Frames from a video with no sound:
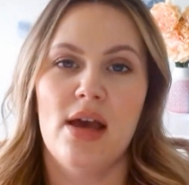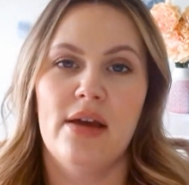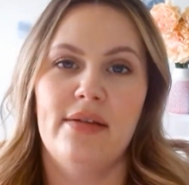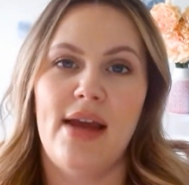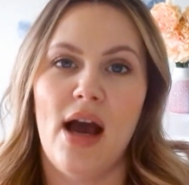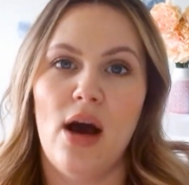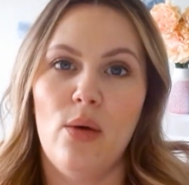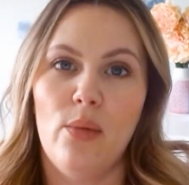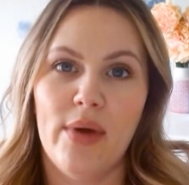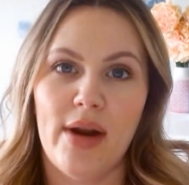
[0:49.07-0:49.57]

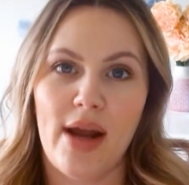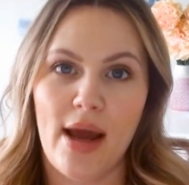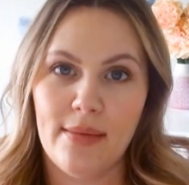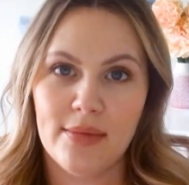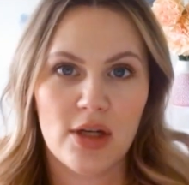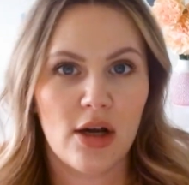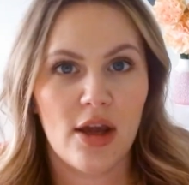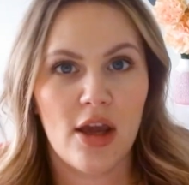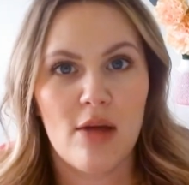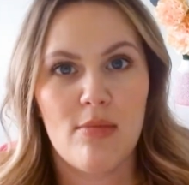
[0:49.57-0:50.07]
Now, when I'm
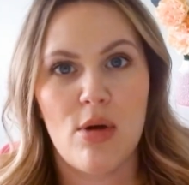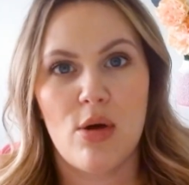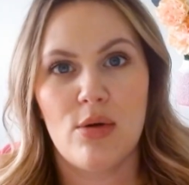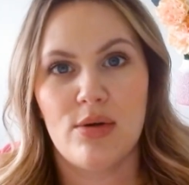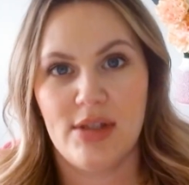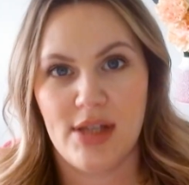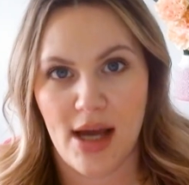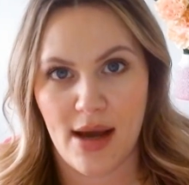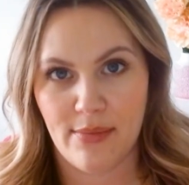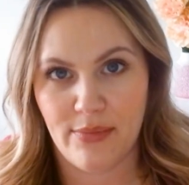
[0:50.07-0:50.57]
talking
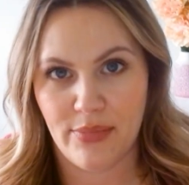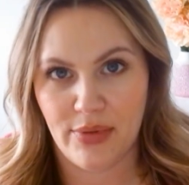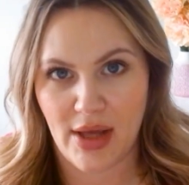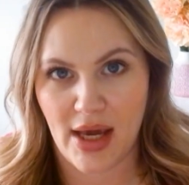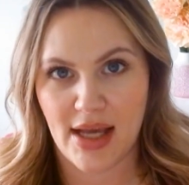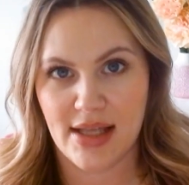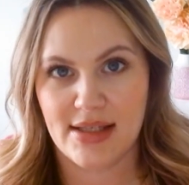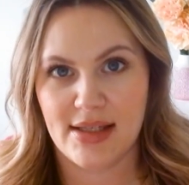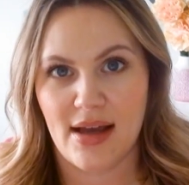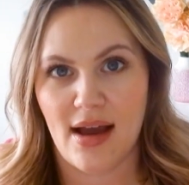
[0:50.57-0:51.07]
about
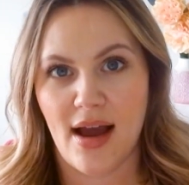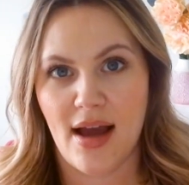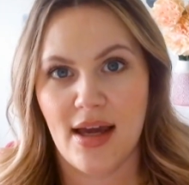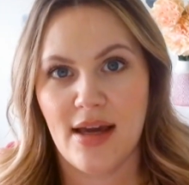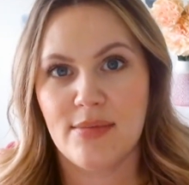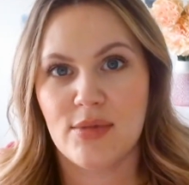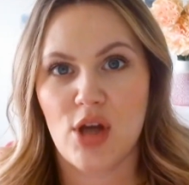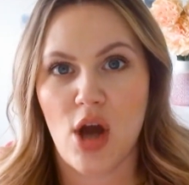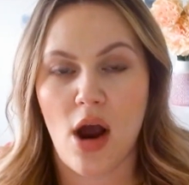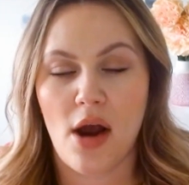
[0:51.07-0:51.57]
templates, I
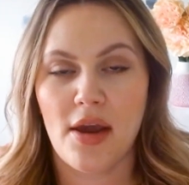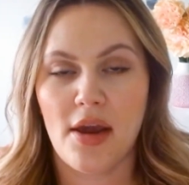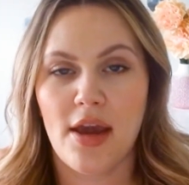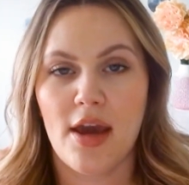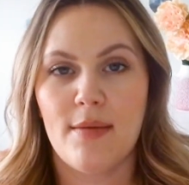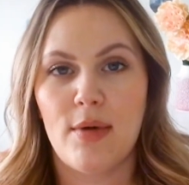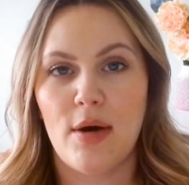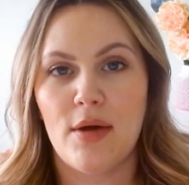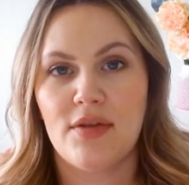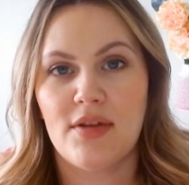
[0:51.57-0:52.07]
am talking
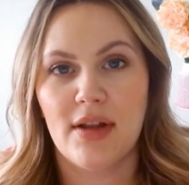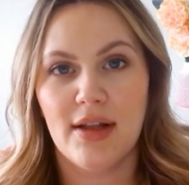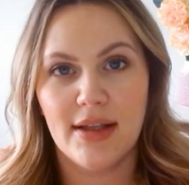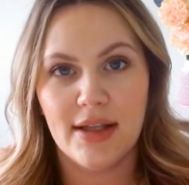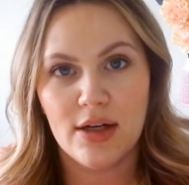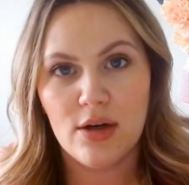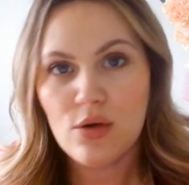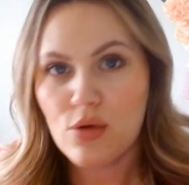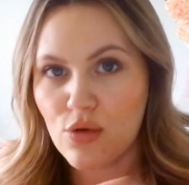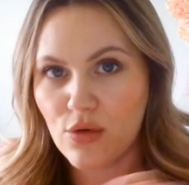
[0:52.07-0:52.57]
about the
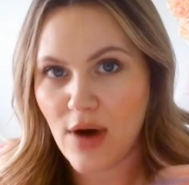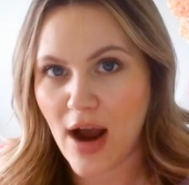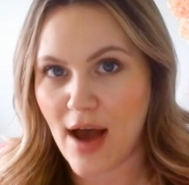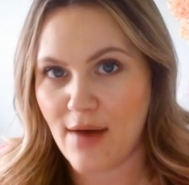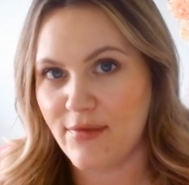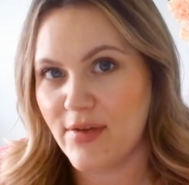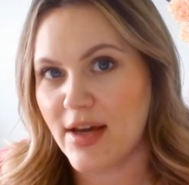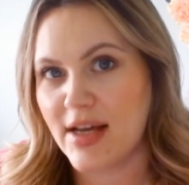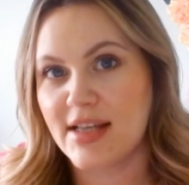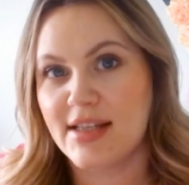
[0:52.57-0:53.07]
little
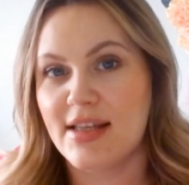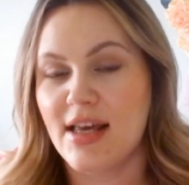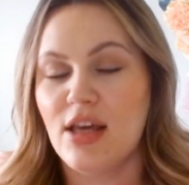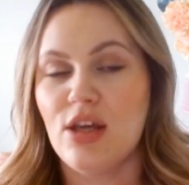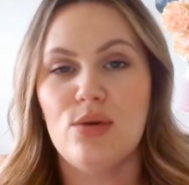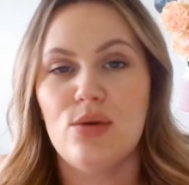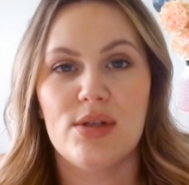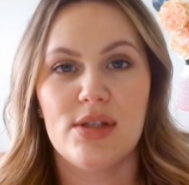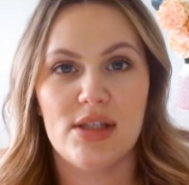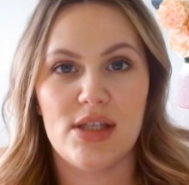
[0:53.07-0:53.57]
graphics that
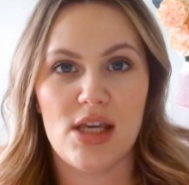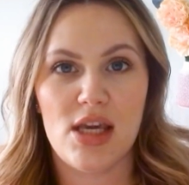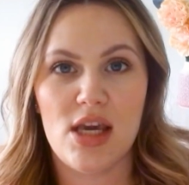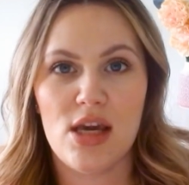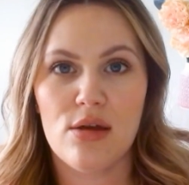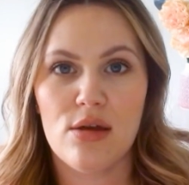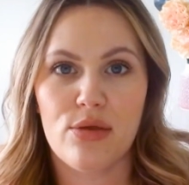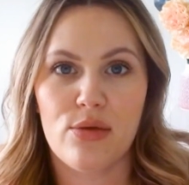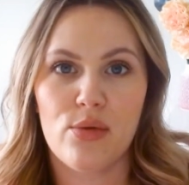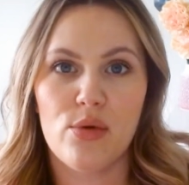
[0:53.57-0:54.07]
you
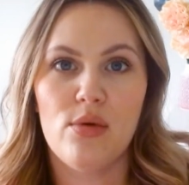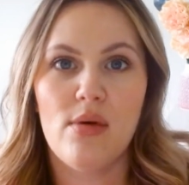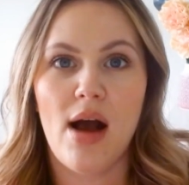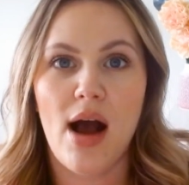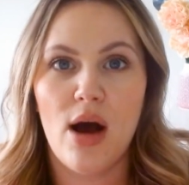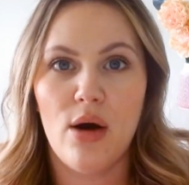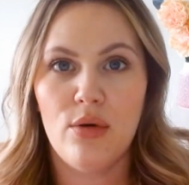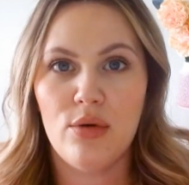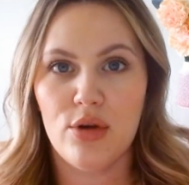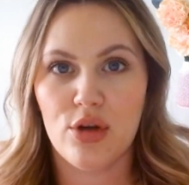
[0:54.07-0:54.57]
see
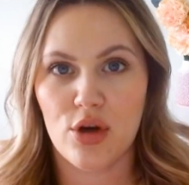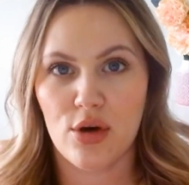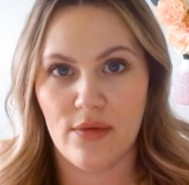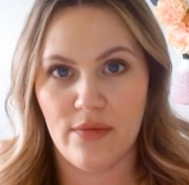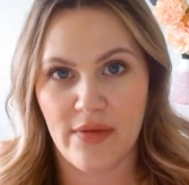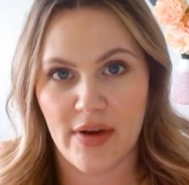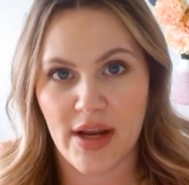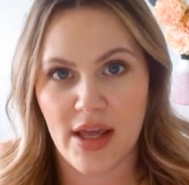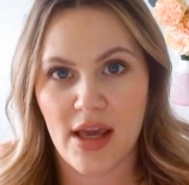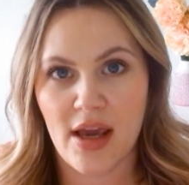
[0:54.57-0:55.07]
throughout your
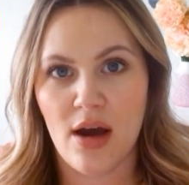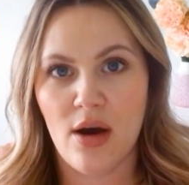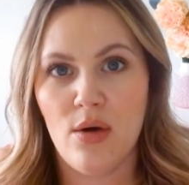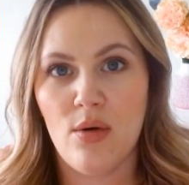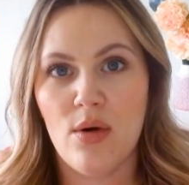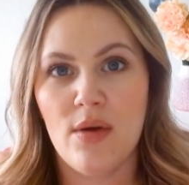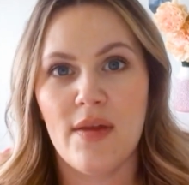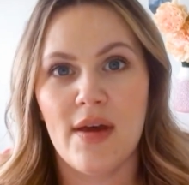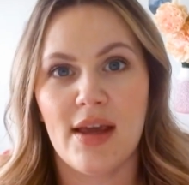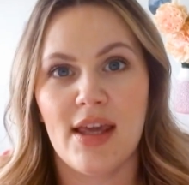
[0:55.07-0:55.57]

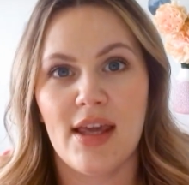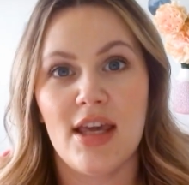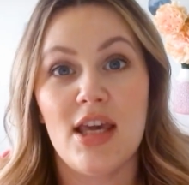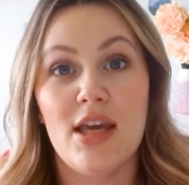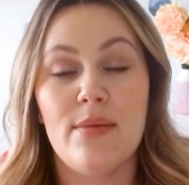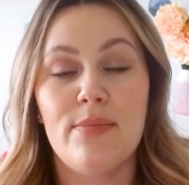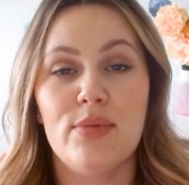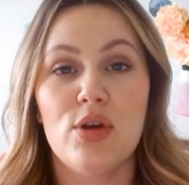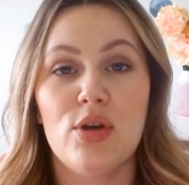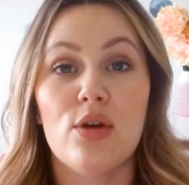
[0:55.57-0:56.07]
video that
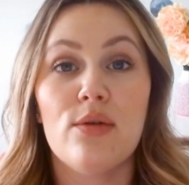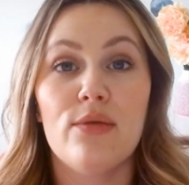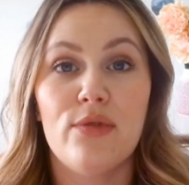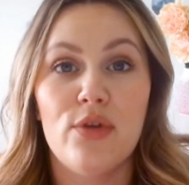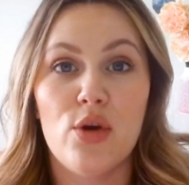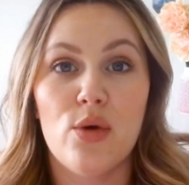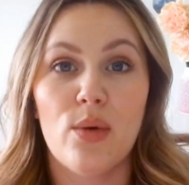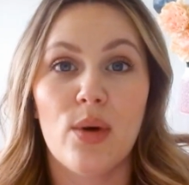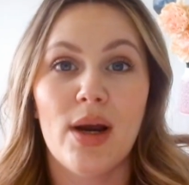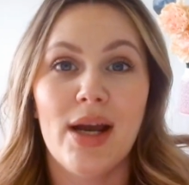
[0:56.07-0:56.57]
keep your
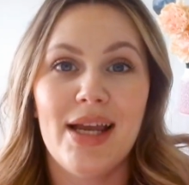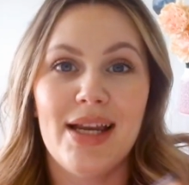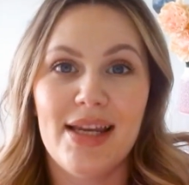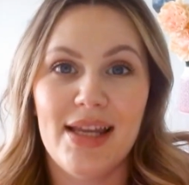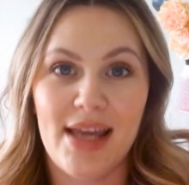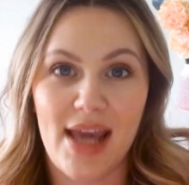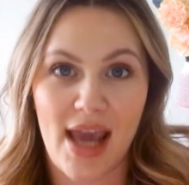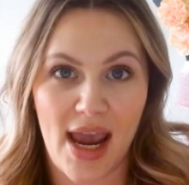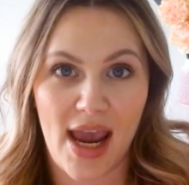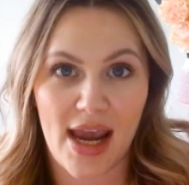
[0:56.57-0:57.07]
viewer
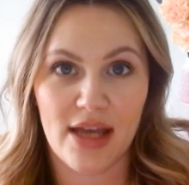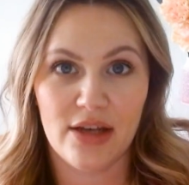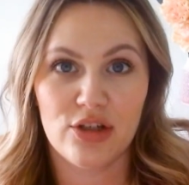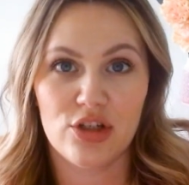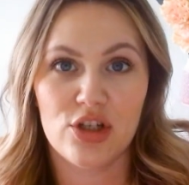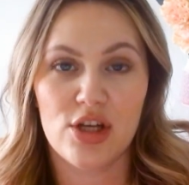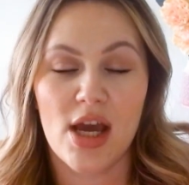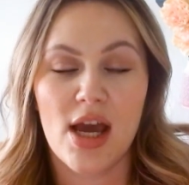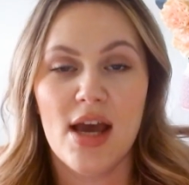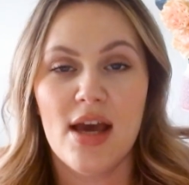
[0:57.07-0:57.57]

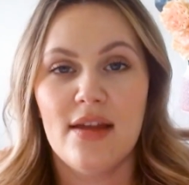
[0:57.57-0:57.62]
engaged.